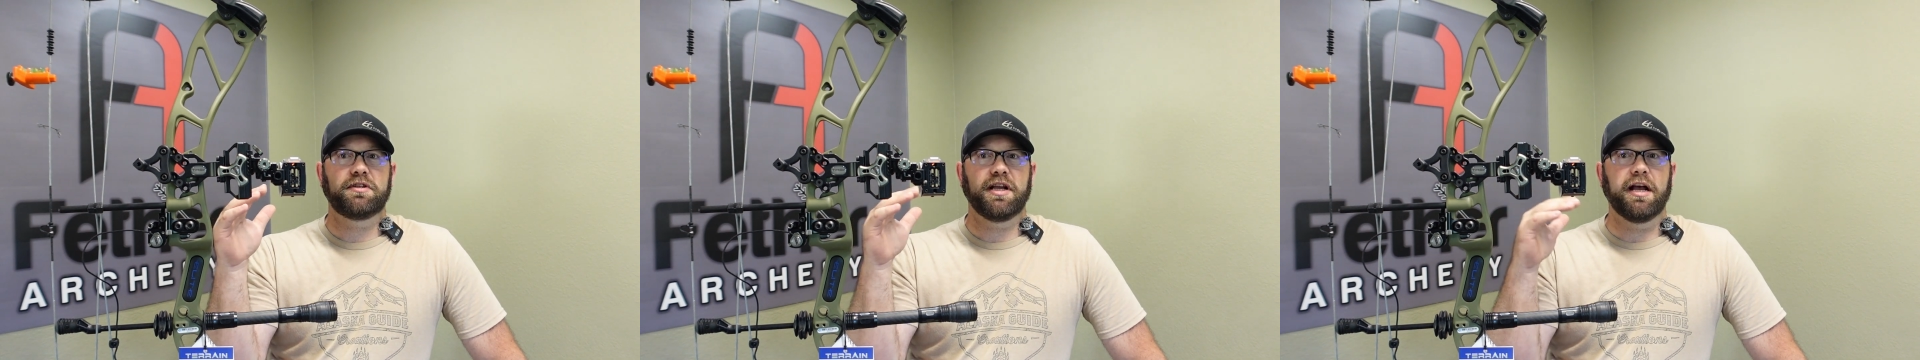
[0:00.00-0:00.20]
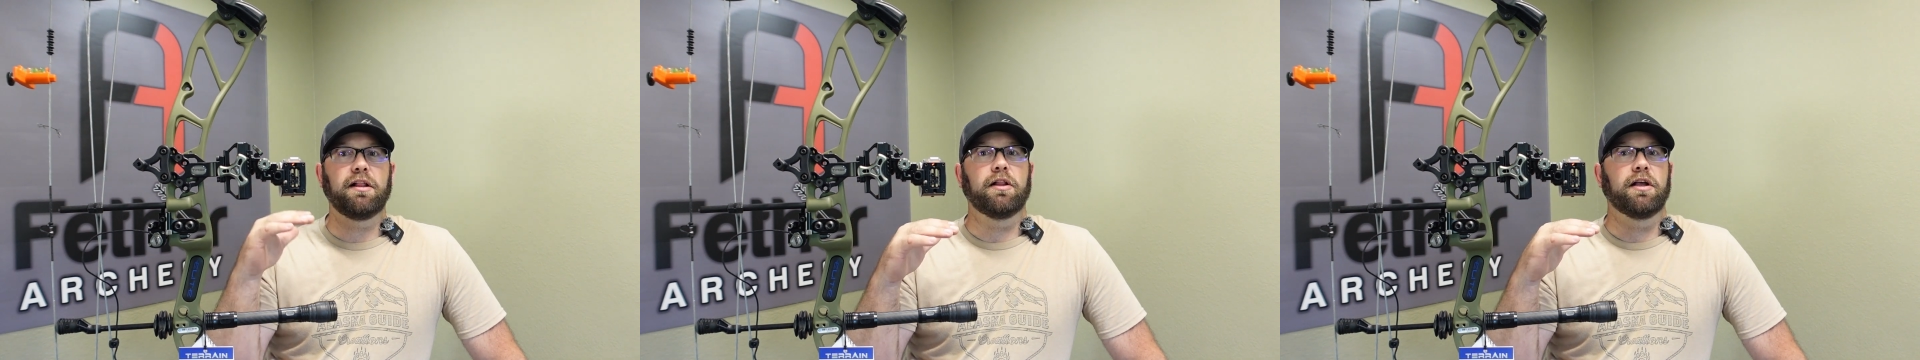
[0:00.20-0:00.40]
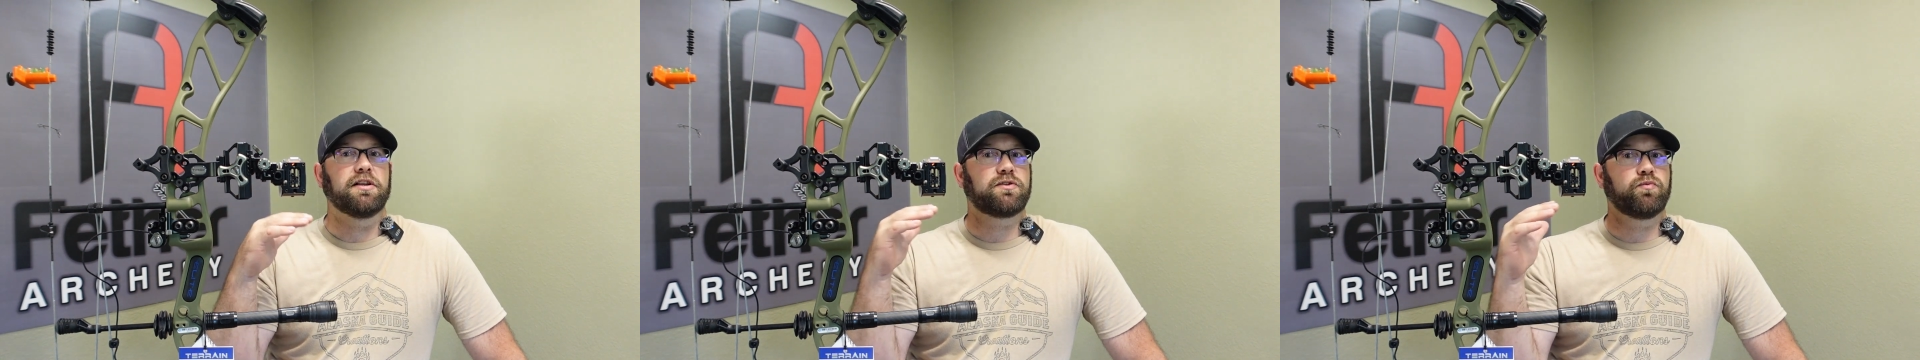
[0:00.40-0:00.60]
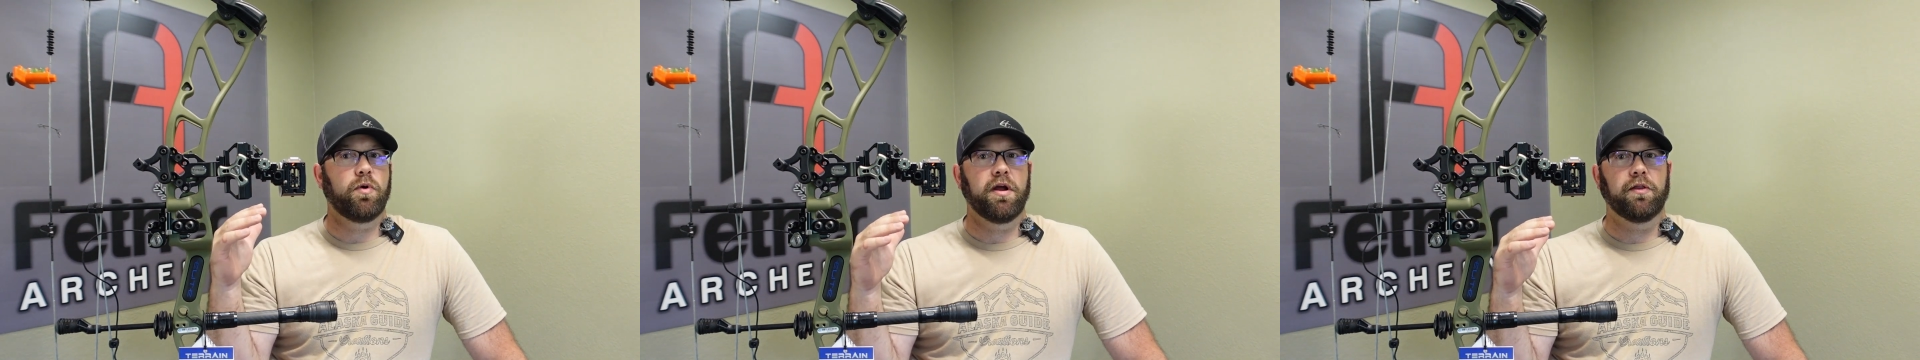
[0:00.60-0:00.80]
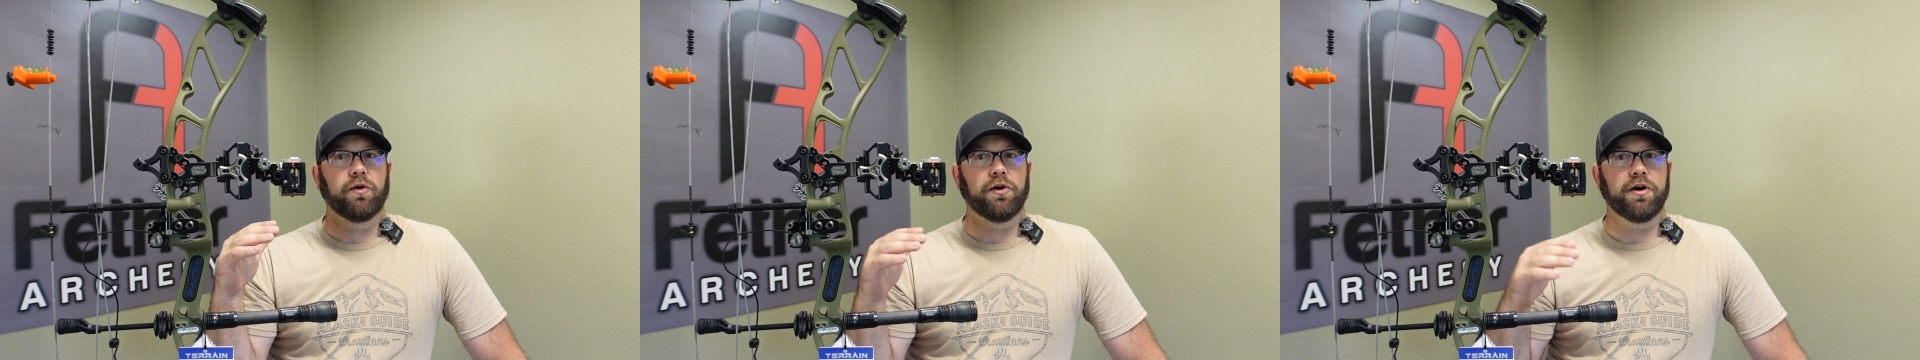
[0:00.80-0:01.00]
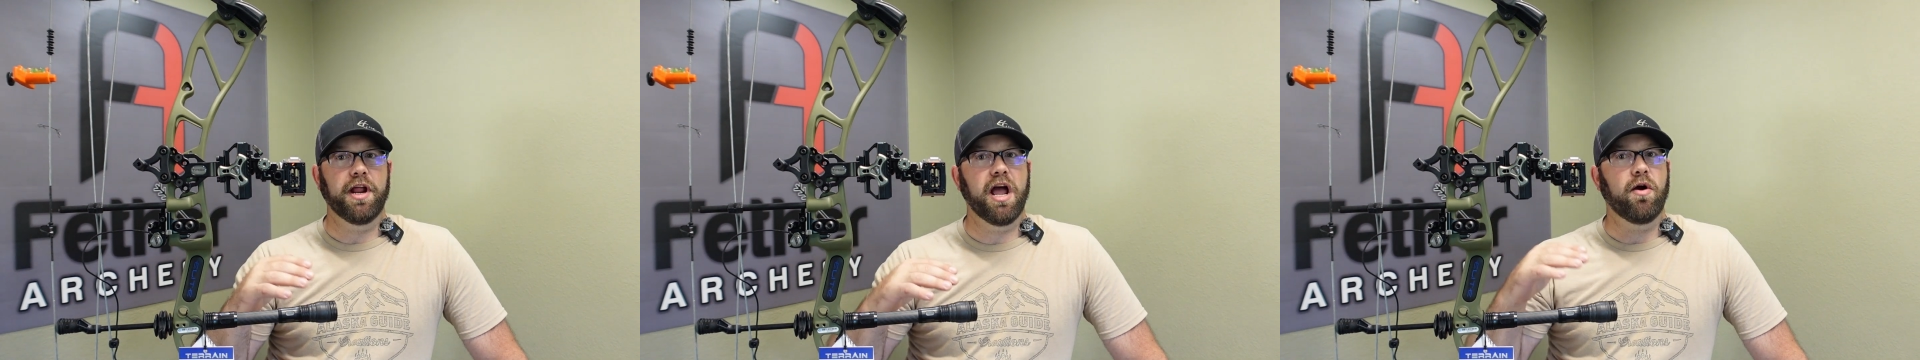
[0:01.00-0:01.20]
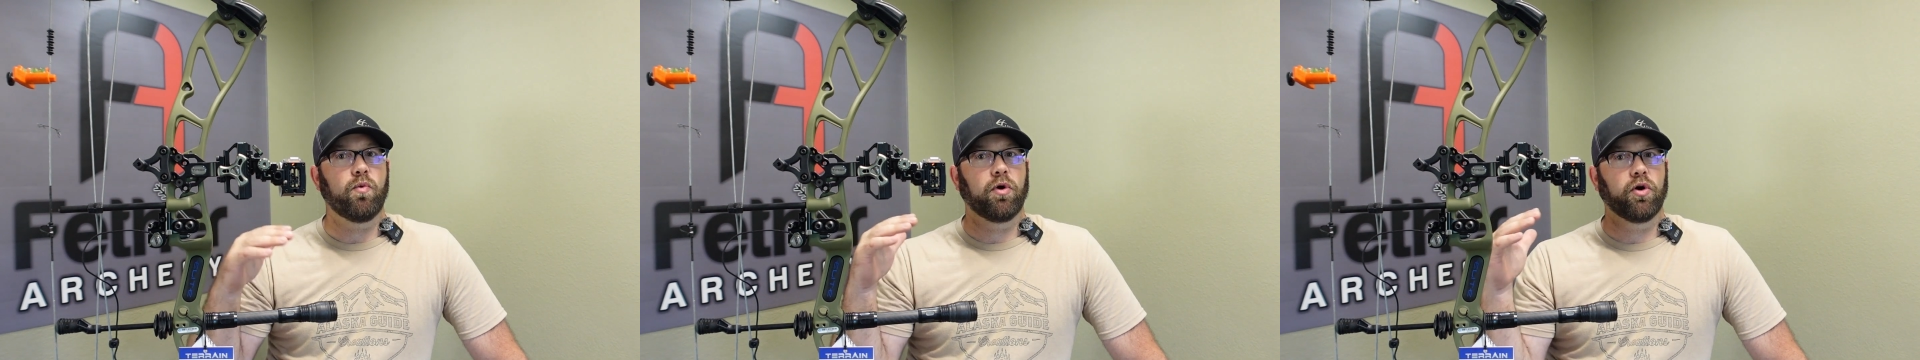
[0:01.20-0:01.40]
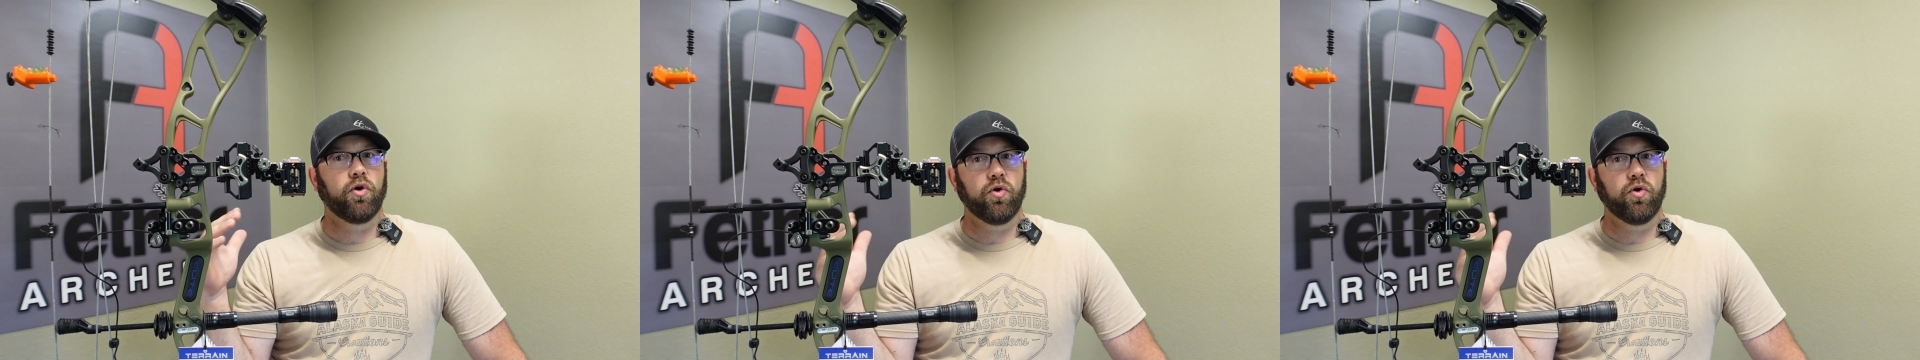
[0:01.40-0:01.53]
tell us whether or not we're